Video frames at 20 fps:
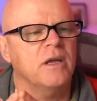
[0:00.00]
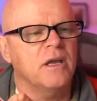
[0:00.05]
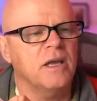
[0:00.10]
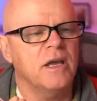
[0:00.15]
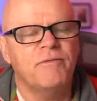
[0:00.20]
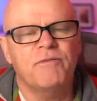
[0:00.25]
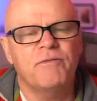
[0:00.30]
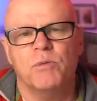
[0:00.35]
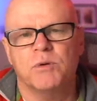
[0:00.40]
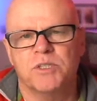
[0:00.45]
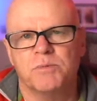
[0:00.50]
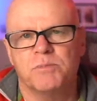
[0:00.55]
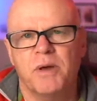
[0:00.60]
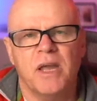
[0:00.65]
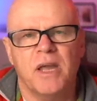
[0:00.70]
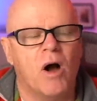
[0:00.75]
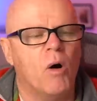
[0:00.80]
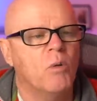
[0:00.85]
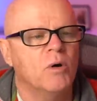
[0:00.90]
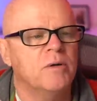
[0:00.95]
If it was
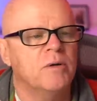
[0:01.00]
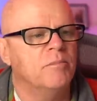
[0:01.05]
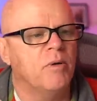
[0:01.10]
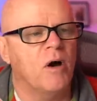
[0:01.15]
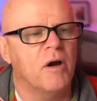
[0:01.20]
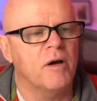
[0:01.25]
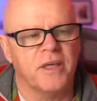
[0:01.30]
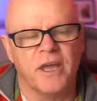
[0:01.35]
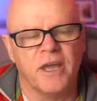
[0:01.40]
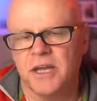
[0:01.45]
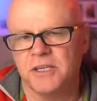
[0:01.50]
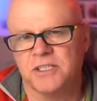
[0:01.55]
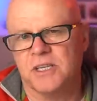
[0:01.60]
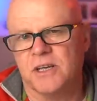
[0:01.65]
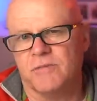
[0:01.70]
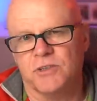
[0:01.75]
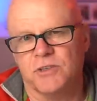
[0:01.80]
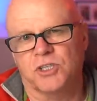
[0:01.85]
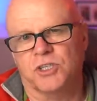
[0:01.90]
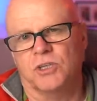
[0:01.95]
me, I wouldn't buy the
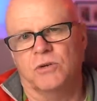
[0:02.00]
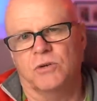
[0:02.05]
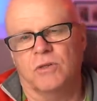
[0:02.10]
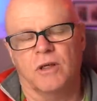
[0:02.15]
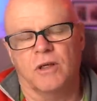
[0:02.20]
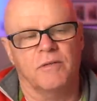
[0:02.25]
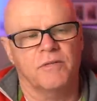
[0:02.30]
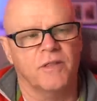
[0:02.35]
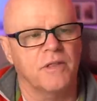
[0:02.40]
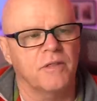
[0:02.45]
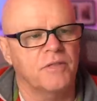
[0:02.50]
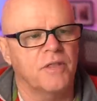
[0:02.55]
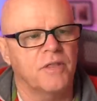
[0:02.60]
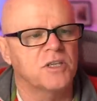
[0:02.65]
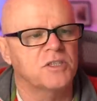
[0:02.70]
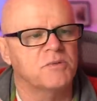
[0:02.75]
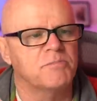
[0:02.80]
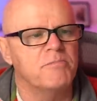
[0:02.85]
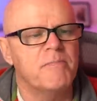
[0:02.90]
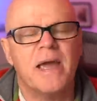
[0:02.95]
A7II.
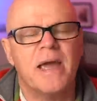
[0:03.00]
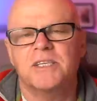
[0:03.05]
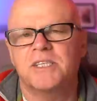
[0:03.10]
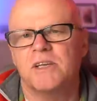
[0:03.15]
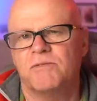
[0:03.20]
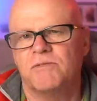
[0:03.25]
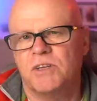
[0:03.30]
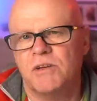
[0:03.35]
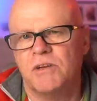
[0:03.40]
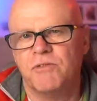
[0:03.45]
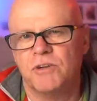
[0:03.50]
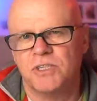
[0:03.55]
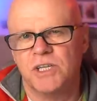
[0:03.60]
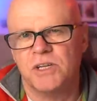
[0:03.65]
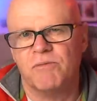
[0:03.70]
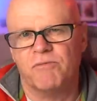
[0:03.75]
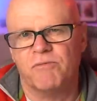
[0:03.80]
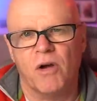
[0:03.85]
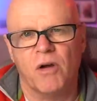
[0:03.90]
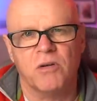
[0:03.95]
There's massive difference
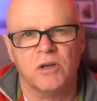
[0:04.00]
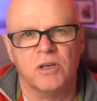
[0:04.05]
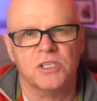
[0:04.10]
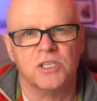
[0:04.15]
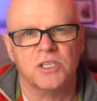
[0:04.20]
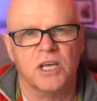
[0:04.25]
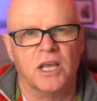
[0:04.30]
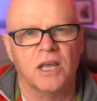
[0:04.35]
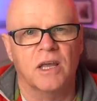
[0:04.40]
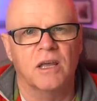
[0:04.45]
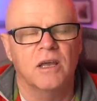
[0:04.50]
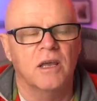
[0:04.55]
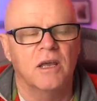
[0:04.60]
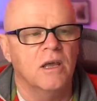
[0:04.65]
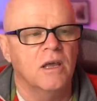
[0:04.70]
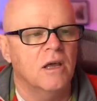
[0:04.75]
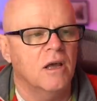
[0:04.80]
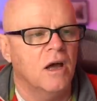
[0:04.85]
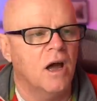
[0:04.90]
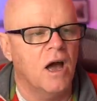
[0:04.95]
in focusing
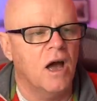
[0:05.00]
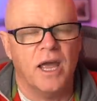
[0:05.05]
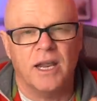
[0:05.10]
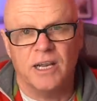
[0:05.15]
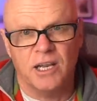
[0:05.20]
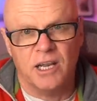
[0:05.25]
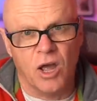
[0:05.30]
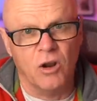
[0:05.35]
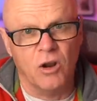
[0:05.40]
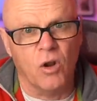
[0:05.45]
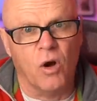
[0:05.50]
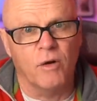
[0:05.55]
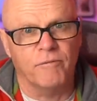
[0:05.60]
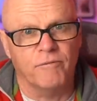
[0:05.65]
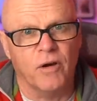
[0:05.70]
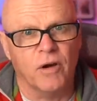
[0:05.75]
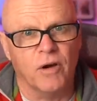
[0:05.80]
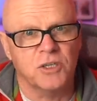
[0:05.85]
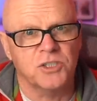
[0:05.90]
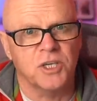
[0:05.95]
and low light
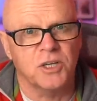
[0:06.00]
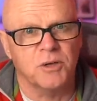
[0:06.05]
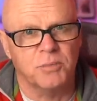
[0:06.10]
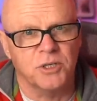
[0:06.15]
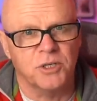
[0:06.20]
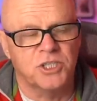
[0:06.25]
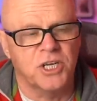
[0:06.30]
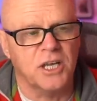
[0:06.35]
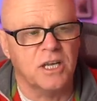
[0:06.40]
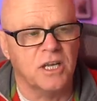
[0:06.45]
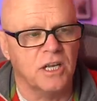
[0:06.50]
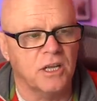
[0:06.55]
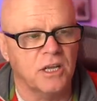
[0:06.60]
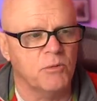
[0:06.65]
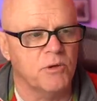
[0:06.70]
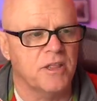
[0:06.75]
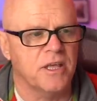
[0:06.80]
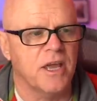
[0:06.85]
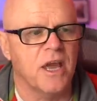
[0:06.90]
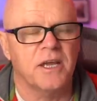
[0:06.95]
focusing, particularly
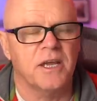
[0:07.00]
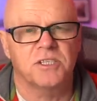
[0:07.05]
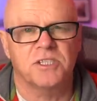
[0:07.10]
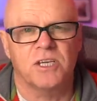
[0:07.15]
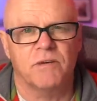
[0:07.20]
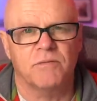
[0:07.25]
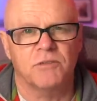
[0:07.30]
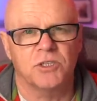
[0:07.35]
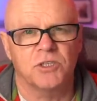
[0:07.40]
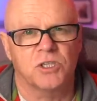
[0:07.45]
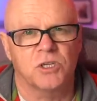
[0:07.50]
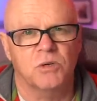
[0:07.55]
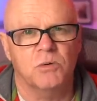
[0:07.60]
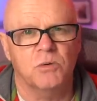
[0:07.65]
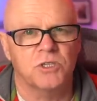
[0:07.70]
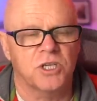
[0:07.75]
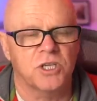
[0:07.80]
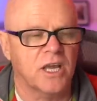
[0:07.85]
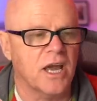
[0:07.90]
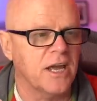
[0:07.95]
with the
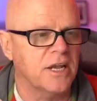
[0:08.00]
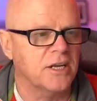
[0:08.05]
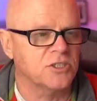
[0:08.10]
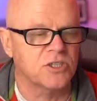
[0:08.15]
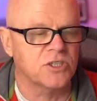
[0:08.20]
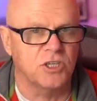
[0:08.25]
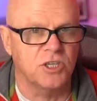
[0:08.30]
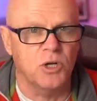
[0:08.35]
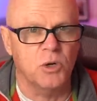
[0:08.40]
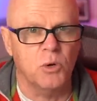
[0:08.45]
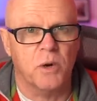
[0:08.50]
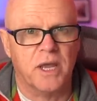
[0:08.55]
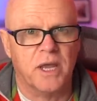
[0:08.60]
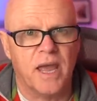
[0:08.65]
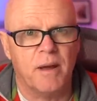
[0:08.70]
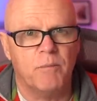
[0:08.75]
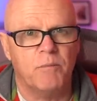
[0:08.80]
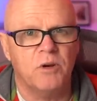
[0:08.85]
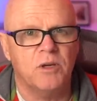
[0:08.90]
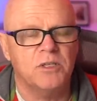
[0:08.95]
A7II as against the newer
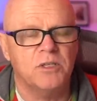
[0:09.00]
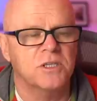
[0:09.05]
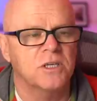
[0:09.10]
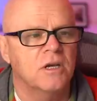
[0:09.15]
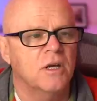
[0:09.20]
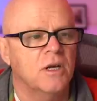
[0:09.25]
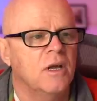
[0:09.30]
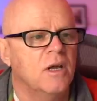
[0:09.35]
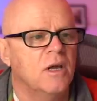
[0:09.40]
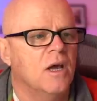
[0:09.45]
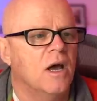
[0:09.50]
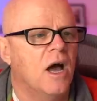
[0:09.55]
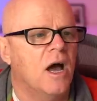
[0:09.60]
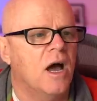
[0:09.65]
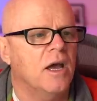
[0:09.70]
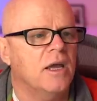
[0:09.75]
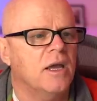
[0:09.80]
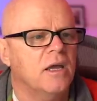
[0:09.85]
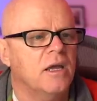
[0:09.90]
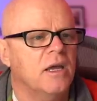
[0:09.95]
cameras.
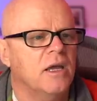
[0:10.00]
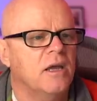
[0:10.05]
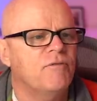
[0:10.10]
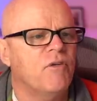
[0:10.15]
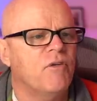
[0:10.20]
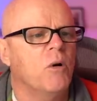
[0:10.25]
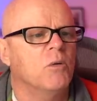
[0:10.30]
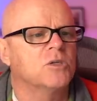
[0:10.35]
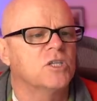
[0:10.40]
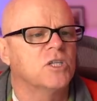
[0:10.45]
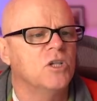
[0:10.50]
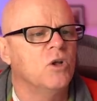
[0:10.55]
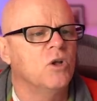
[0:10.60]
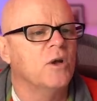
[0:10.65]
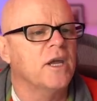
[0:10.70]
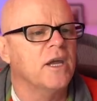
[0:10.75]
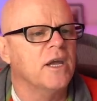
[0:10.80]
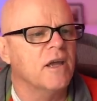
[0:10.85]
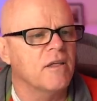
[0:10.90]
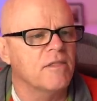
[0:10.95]
If I was
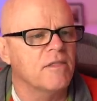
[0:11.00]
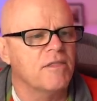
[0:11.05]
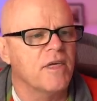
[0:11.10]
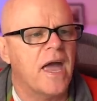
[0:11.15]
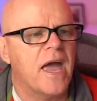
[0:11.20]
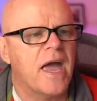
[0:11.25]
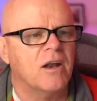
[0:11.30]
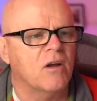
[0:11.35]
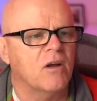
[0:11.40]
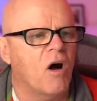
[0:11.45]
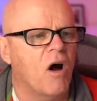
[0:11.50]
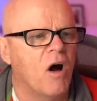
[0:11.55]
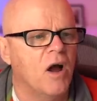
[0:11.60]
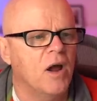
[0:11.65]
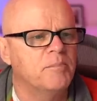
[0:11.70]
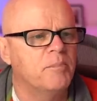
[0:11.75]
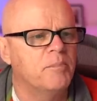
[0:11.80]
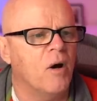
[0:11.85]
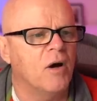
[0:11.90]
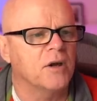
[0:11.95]
looking at that,
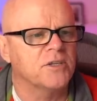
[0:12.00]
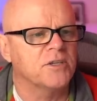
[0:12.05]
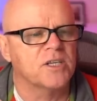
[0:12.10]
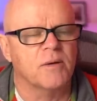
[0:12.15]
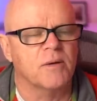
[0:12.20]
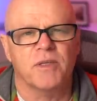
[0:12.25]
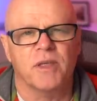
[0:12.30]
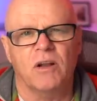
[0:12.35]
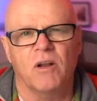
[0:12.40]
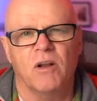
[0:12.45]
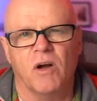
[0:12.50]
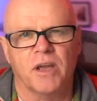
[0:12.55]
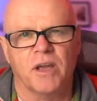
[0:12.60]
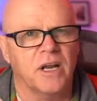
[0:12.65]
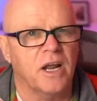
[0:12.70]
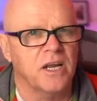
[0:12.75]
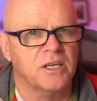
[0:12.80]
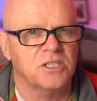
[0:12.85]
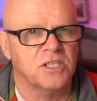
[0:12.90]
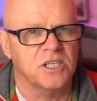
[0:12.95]
I'd buy something like
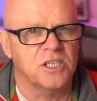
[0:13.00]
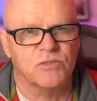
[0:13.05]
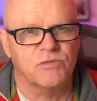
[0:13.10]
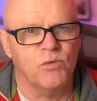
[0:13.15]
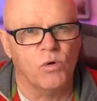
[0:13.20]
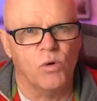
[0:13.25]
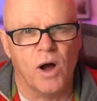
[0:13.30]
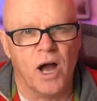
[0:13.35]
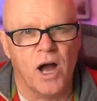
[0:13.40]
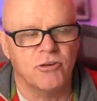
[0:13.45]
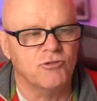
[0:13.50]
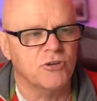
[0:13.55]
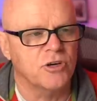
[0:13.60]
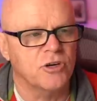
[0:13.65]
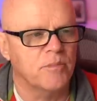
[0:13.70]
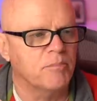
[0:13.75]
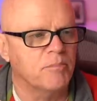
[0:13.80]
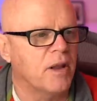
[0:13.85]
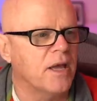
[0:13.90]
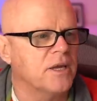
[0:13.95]
an A6400
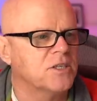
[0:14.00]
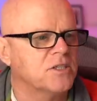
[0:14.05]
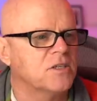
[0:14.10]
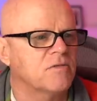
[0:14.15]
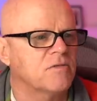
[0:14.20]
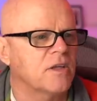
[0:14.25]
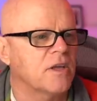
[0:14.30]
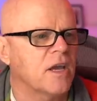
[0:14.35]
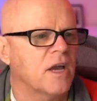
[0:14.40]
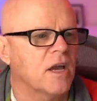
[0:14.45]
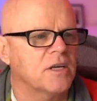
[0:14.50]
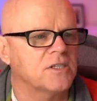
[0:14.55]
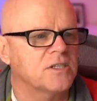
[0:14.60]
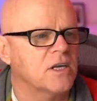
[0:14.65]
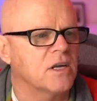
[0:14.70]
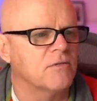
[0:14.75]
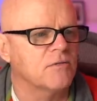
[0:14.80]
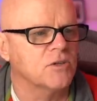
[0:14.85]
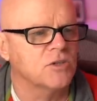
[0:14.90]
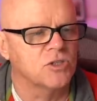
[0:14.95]
in place of the
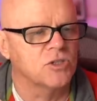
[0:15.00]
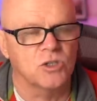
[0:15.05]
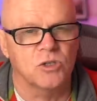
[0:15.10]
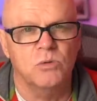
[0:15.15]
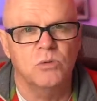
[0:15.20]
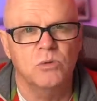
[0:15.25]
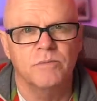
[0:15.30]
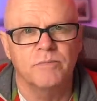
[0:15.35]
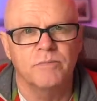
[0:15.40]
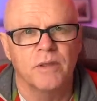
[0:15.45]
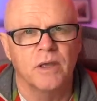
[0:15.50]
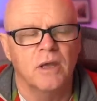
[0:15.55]
A7II.